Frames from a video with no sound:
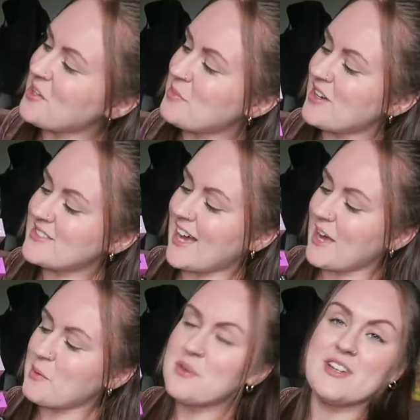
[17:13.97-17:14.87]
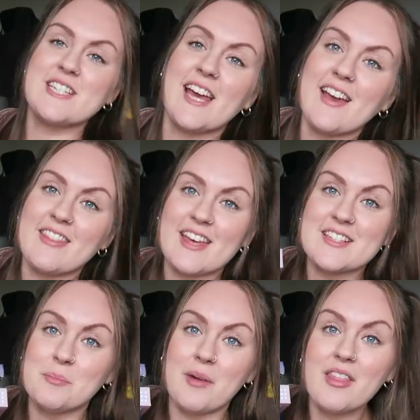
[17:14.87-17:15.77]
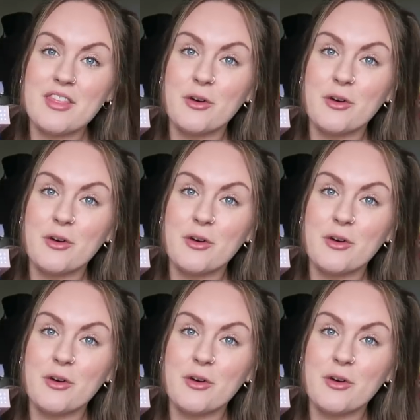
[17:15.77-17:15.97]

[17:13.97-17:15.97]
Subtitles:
the books that I will be reading this month,